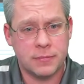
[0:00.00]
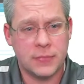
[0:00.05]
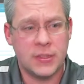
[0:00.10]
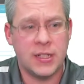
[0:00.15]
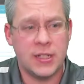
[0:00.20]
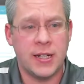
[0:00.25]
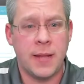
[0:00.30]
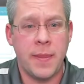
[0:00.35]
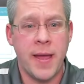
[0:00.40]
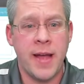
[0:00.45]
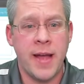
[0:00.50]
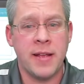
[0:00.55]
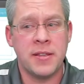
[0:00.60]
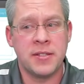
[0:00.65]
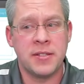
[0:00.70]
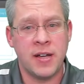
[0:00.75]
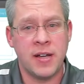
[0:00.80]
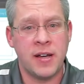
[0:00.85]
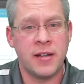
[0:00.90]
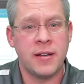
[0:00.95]
And that is
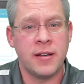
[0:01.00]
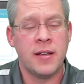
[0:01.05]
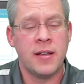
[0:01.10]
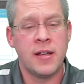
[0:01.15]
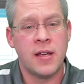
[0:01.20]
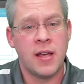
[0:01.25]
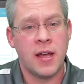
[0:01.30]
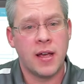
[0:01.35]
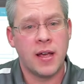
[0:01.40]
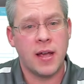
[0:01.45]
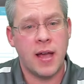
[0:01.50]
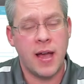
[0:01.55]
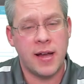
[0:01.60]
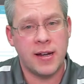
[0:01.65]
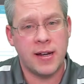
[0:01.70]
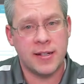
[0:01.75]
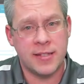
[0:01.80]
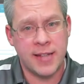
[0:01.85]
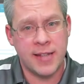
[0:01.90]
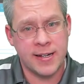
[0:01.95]
done on
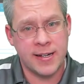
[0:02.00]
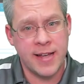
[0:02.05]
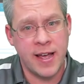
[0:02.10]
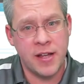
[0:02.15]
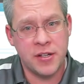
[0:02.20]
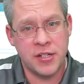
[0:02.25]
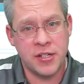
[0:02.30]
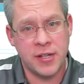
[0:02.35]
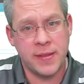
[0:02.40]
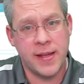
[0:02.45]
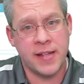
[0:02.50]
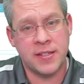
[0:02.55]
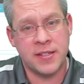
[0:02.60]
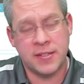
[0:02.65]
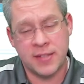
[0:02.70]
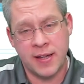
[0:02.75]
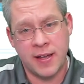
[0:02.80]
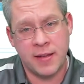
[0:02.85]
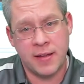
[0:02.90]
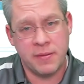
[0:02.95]
a technology that's
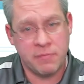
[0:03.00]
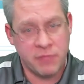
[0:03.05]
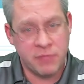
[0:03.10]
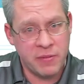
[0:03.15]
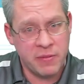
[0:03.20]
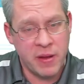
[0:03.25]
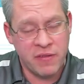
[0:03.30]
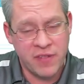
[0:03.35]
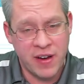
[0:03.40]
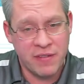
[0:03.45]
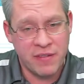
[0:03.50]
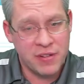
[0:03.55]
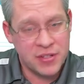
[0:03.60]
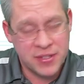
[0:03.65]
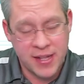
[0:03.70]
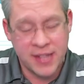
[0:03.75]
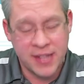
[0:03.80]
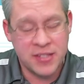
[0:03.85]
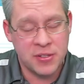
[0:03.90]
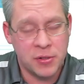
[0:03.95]
one of my favorites.
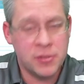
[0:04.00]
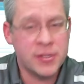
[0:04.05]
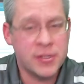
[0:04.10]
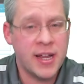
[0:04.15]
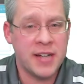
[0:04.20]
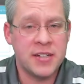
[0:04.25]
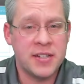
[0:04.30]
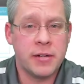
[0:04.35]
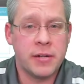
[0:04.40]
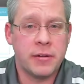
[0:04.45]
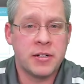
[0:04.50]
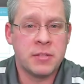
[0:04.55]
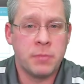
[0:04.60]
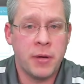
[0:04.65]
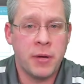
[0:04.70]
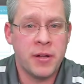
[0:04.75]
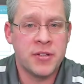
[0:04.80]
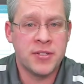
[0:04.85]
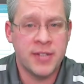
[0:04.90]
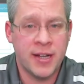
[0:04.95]
That's the whole Kentico
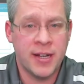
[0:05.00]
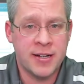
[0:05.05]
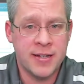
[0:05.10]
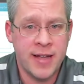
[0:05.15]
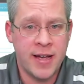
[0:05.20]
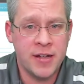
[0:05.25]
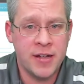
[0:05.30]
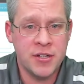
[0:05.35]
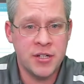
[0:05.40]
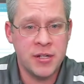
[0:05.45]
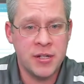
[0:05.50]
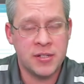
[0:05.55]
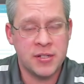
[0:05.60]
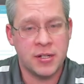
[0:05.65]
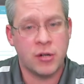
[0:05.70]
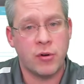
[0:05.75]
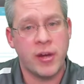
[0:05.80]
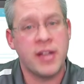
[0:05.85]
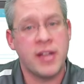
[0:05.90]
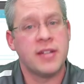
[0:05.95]
Experience technology. It's a
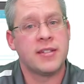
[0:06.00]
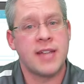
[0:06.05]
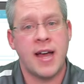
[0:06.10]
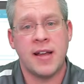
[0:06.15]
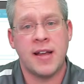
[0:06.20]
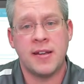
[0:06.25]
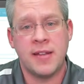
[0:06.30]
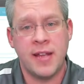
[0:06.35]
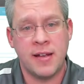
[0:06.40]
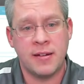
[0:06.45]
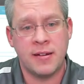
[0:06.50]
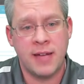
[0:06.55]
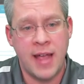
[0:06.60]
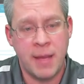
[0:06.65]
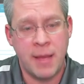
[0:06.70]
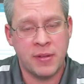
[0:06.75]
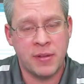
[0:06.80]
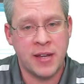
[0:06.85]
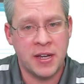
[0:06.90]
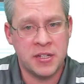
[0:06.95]
great .NET
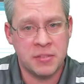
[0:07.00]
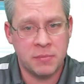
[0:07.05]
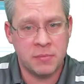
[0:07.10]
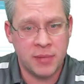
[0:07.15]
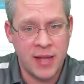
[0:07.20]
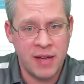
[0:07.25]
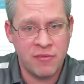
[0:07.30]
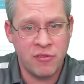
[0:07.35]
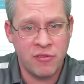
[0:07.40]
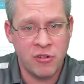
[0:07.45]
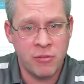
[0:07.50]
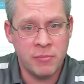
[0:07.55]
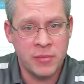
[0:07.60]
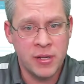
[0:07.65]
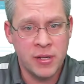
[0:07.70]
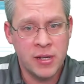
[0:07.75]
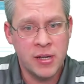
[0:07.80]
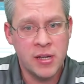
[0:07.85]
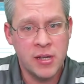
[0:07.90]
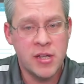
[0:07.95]
application platform.
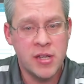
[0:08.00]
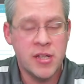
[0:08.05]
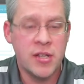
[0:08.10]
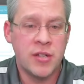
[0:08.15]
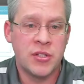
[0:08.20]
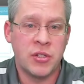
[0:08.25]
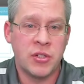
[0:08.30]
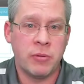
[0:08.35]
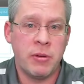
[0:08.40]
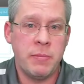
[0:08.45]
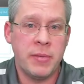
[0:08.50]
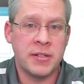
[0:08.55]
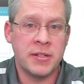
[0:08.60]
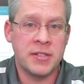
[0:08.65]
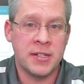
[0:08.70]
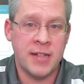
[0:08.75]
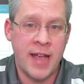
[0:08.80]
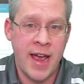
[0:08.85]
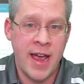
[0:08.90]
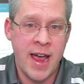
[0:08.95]
So we built
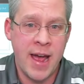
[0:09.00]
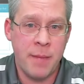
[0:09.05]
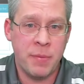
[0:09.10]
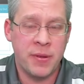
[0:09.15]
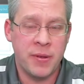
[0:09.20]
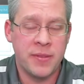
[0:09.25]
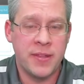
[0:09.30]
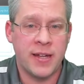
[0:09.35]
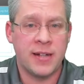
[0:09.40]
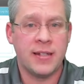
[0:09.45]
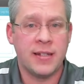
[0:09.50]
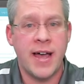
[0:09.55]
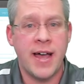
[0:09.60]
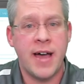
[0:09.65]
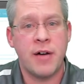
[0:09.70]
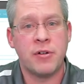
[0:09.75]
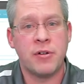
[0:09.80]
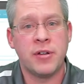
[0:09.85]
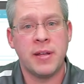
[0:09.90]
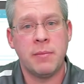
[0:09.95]
an app that
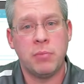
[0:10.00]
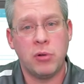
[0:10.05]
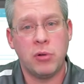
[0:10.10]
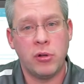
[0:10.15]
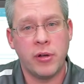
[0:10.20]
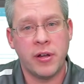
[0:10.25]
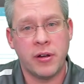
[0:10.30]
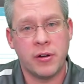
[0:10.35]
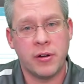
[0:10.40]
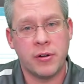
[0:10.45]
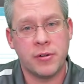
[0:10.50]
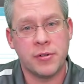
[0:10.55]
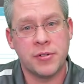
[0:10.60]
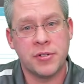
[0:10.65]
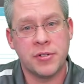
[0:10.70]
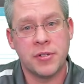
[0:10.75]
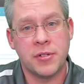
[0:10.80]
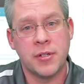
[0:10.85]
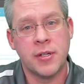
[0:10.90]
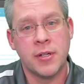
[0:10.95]
allowed
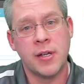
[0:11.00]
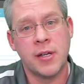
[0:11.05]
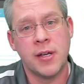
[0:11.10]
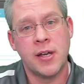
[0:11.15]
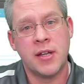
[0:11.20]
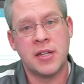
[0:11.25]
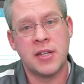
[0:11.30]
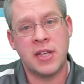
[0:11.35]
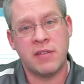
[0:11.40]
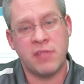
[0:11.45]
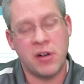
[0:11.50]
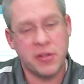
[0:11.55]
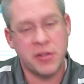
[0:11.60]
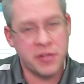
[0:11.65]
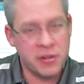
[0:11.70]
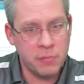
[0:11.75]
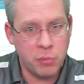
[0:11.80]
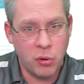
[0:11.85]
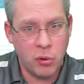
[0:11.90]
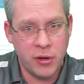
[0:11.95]
employers to have all their
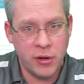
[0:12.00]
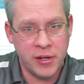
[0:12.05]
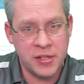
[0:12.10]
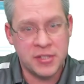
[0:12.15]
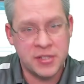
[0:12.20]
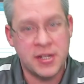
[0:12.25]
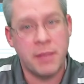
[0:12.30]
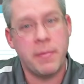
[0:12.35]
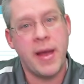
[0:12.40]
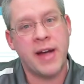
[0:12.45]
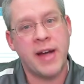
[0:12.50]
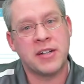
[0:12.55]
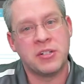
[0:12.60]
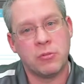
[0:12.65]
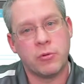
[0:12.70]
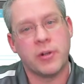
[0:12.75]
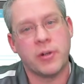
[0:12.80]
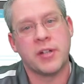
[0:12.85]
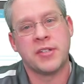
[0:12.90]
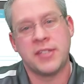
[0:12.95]
employees come back to
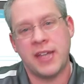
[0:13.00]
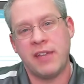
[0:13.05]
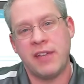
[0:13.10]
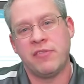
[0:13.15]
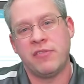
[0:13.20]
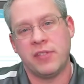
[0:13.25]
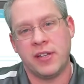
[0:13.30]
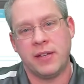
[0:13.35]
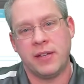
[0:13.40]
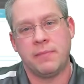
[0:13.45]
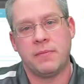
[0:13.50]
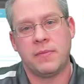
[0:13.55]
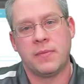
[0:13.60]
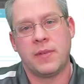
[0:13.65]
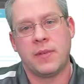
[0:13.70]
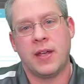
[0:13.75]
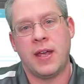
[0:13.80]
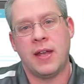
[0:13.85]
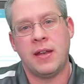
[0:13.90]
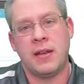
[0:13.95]
work safely
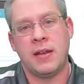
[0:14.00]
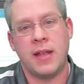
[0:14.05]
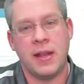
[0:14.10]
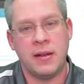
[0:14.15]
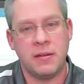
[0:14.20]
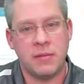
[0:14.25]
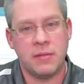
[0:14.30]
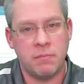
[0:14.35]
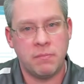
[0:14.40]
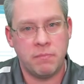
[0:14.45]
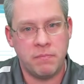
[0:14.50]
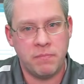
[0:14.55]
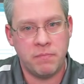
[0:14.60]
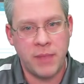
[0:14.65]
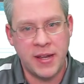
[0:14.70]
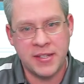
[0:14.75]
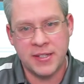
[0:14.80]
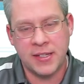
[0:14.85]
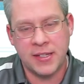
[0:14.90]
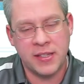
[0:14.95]
and
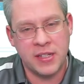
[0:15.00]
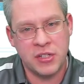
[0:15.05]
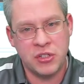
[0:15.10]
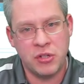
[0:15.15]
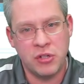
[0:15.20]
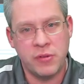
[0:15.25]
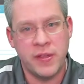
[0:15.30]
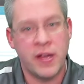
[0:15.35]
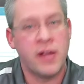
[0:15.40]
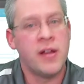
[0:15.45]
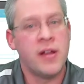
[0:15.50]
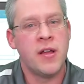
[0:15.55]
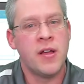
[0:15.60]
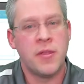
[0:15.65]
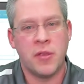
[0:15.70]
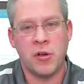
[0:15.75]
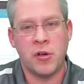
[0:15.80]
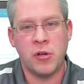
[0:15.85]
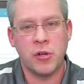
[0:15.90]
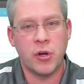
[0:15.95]
basically do the
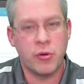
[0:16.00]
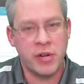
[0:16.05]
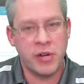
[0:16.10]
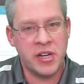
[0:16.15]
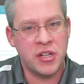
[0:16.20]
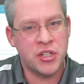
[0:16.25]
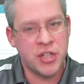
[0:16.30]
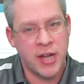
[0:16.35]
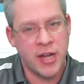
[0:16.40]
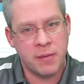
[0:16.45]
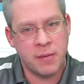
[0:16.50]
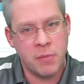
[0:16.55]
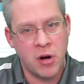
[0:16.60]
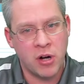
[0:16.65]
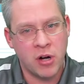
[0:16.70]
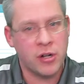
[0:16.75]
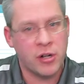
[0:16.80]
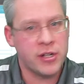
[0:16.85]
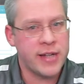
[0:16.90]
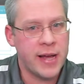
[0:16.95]
whole green check
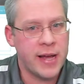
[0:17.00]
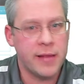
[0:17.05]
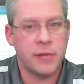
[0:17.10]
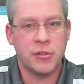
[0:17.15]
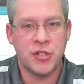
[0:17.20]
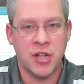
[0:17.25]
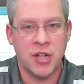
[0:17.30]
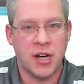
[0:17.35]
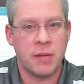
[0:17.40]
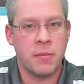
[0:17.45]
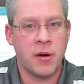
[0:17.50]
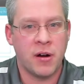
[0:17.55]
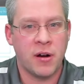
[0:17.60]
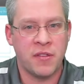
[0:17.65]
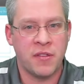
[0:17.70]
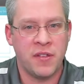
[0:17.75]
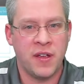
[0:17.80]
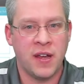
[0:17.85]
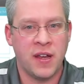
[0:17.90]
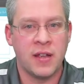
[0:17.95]
mark or yellow check mark
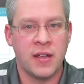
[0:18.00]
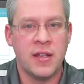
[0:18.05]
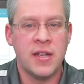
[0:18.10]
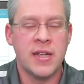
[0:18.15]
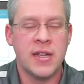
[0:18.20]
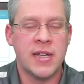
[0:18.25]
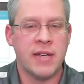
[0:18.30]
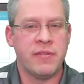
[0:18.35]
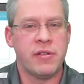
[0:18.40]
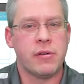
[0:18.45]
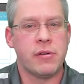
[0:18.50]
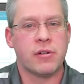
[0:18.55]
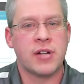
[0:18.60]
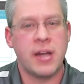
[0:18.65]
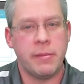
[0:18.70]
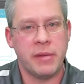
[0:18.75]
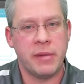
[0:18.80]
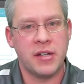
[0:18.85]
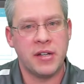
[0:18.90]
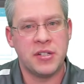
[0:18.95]
thing if you were
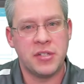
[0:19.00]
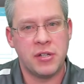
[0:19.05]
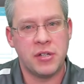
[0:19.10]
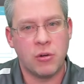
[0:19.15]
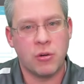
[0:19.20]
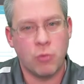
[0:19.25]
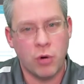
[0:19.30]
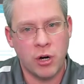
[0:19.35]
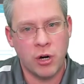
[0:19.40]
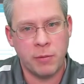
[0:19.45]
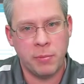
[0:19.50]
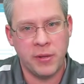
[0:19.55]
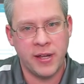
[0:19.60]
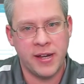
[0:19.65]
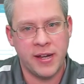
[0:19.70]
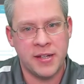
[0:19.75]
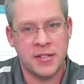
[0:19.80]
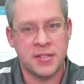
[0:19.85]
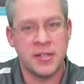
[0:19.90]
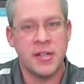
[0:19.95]
coming into your
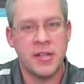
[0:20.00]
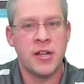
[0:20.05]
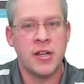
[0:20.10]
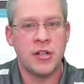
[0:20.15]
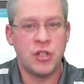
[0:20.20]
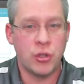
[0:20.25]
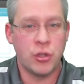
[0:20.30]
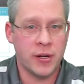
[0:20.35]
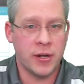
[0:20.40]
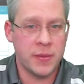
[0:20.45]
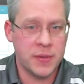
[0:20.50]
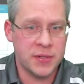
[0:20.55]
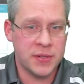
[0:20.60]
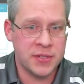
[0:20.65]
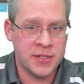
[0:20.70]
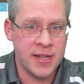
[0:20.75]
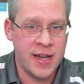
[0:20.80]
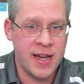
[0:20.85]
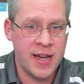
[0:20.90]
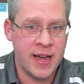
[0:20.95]
workplace during this
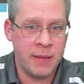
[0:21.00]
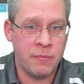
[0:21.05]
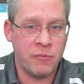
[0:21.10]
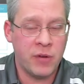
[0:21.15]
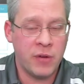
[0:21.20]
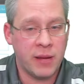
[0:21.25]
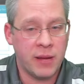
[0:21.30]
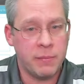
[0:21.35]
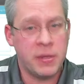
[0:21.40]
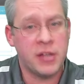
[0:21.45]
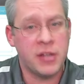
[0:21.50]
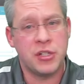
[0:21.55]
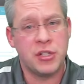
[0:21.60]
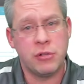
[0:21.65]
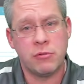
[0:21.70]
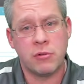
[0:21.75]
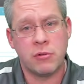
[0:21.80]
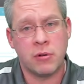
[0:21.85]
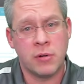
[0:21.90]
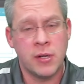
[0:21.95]
time because
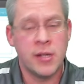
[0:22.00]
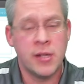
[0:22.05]
you